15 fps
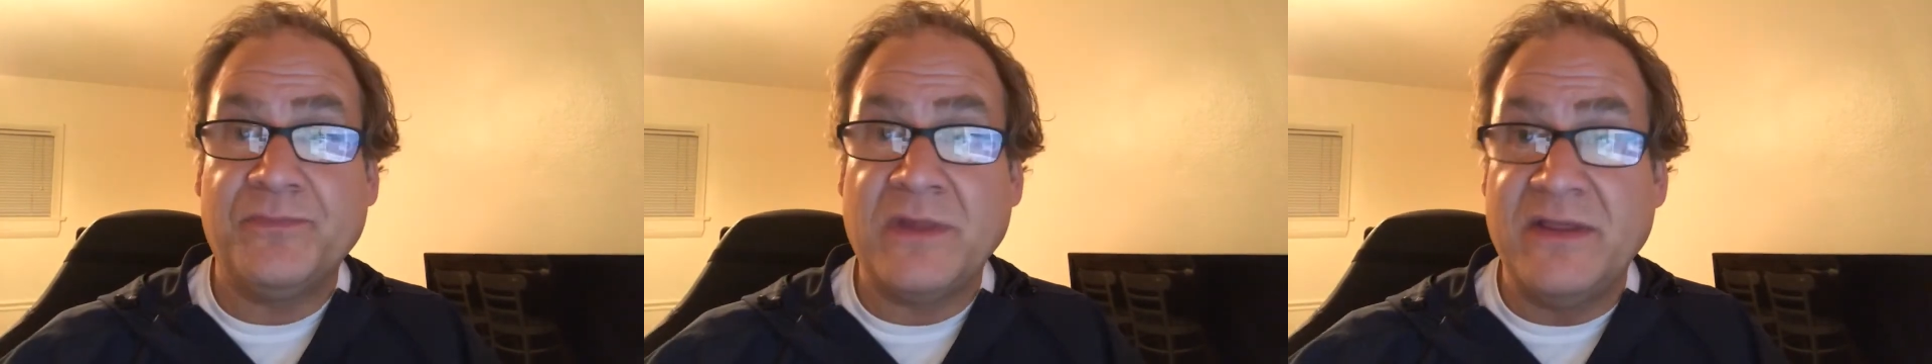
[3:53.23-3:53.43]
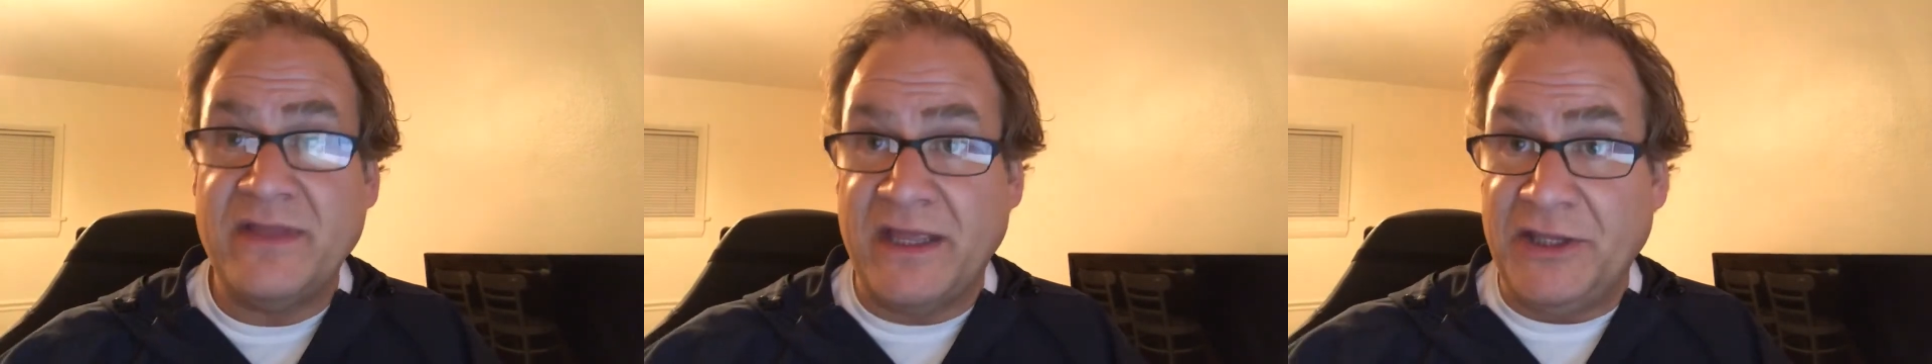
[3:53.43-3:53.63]

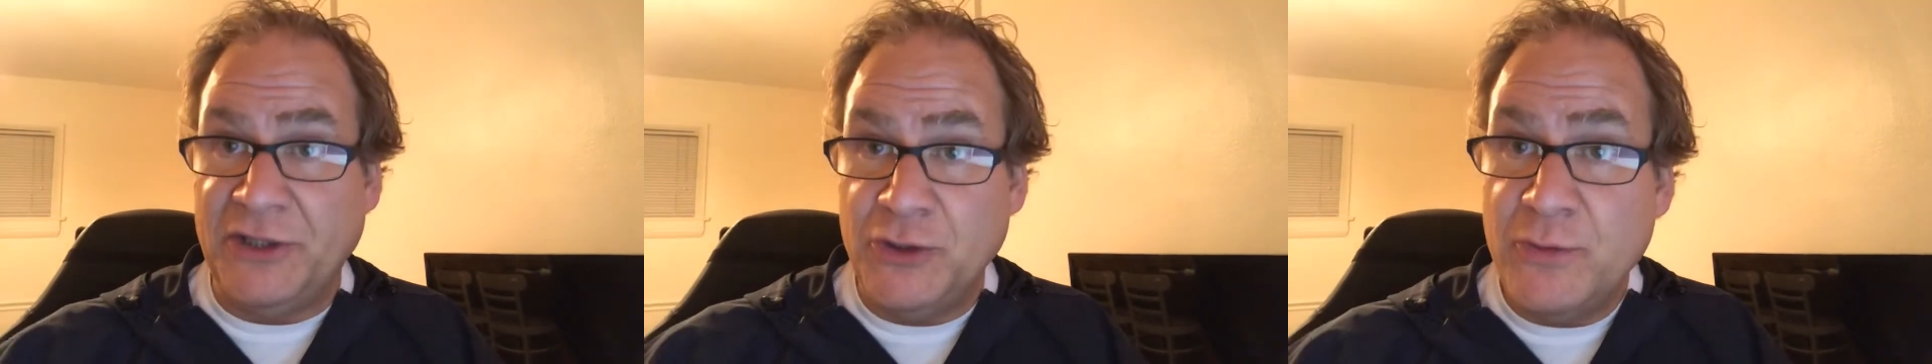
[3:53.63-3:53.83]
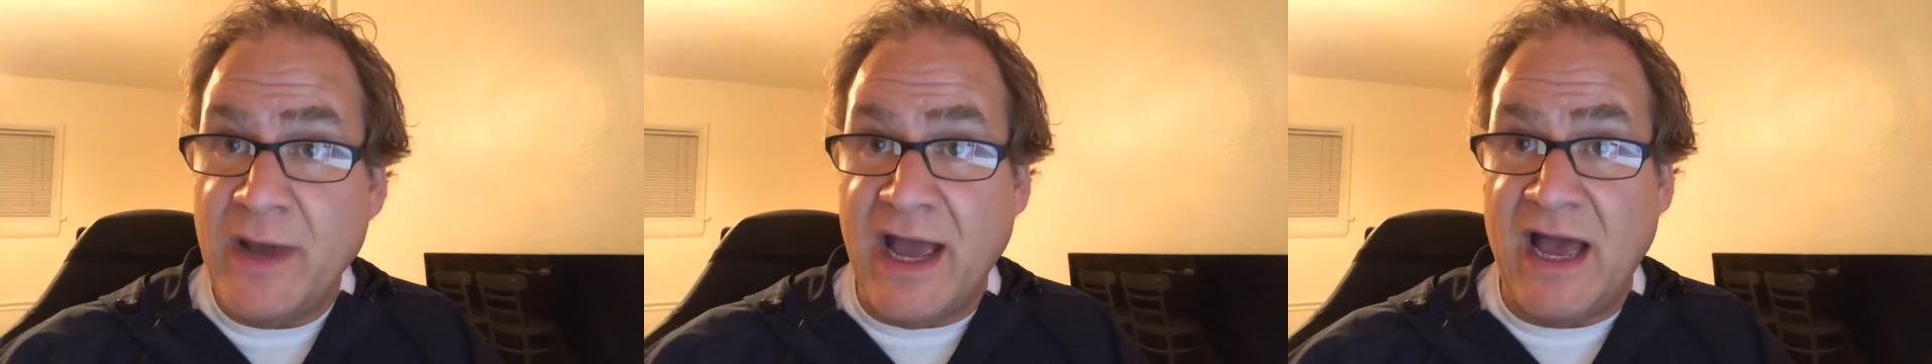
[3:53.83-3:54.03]
that
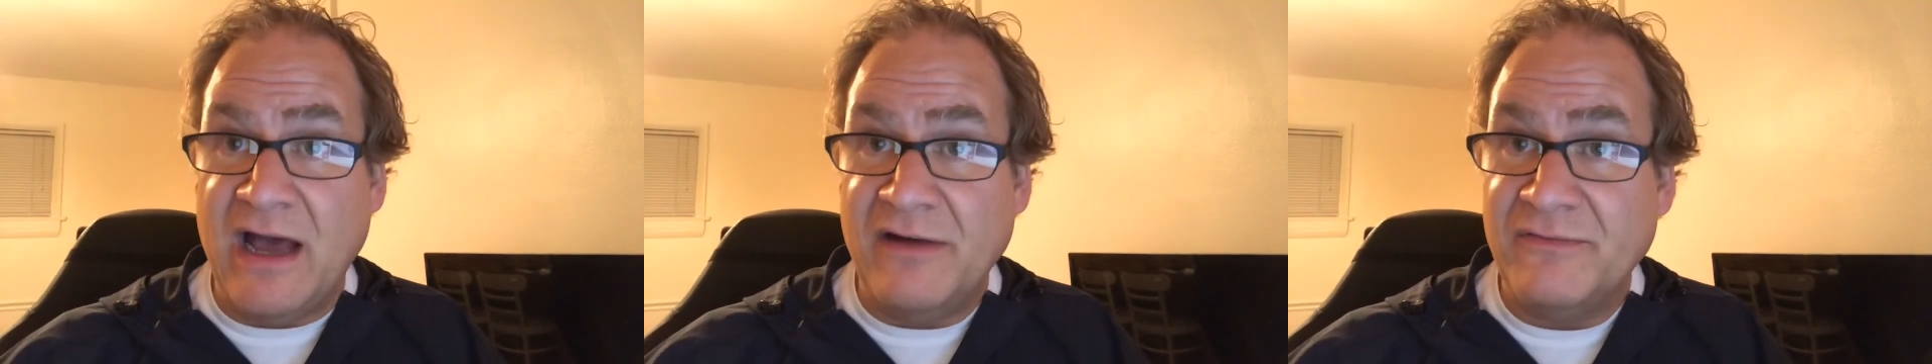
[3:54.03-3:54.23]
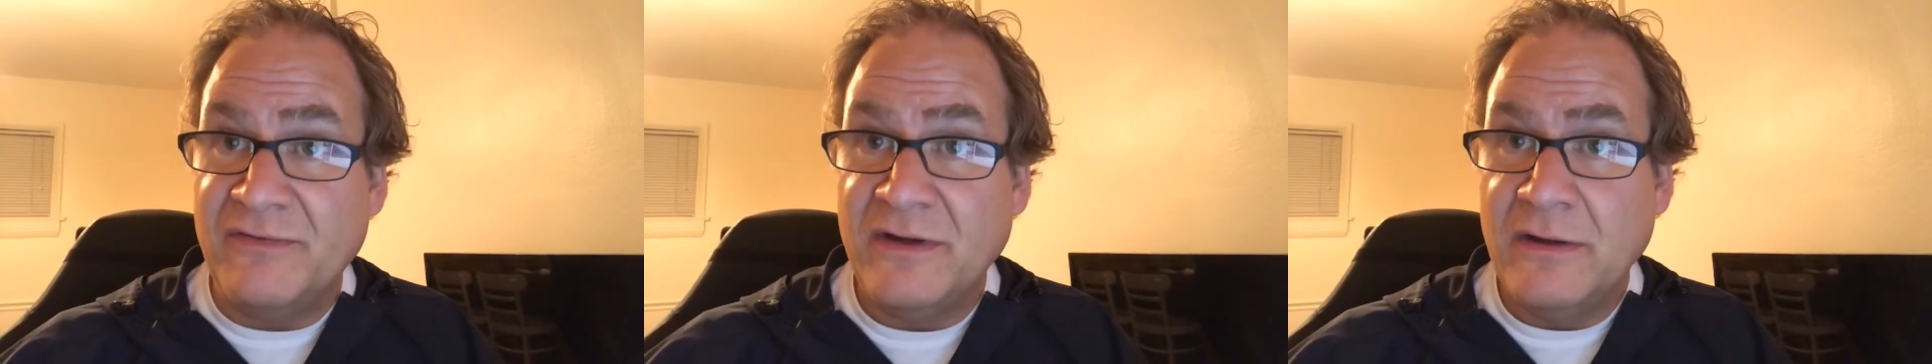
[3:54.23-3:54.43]
you
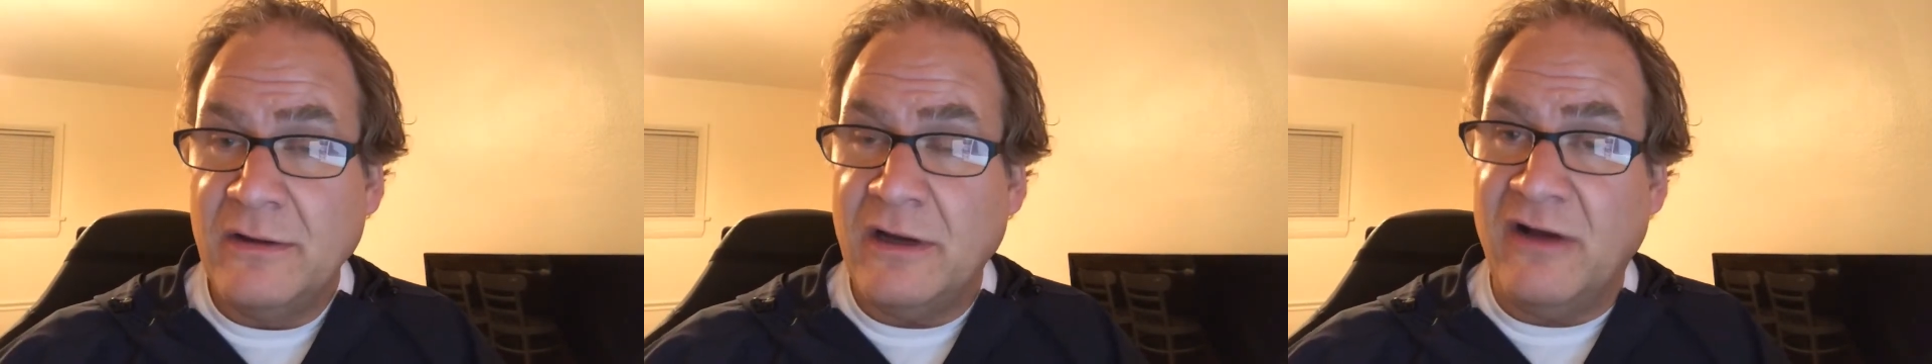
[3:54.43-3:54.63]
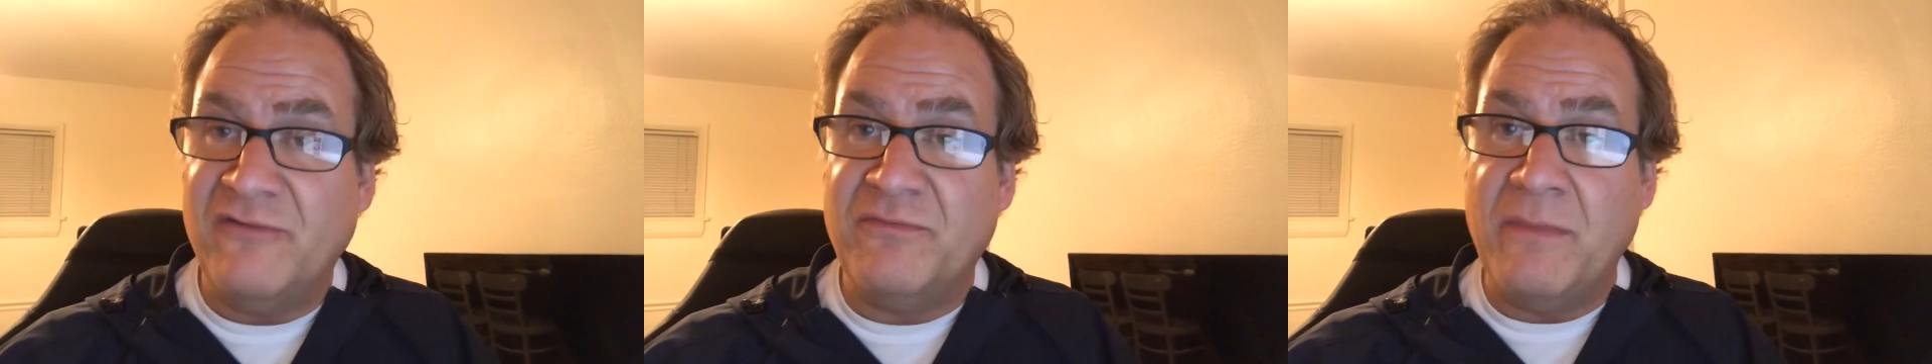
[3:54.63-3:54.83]
have
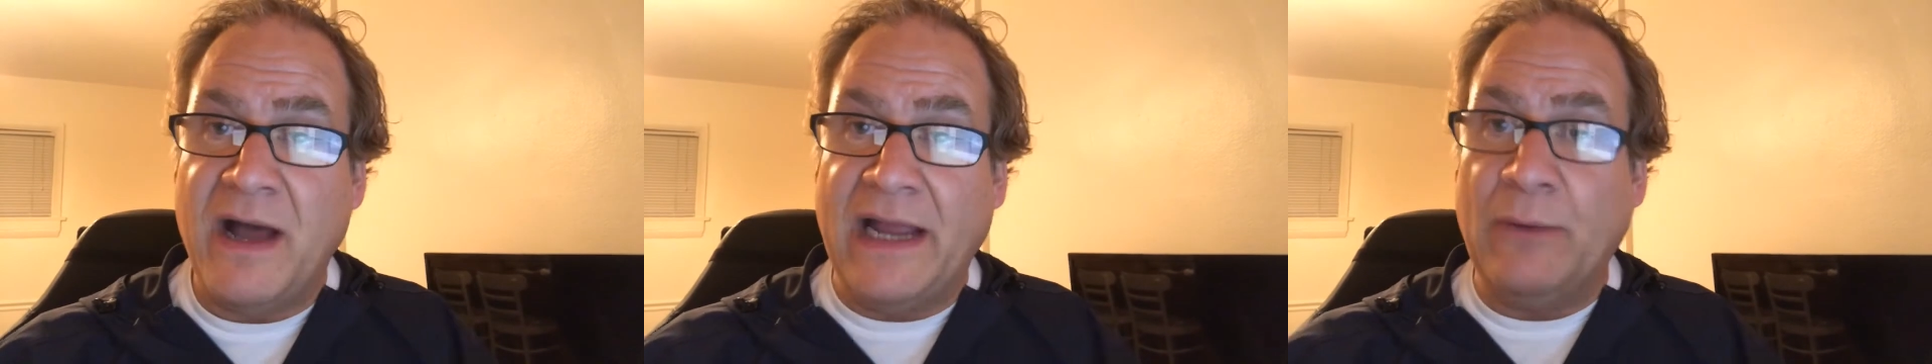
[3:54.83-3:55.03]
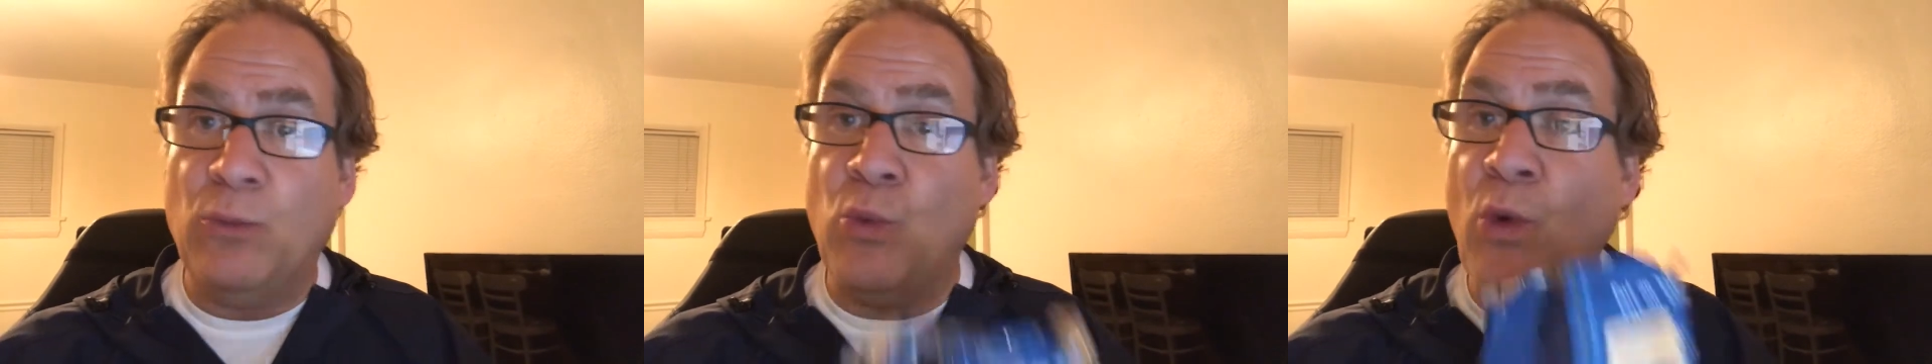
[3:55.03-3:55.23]
of my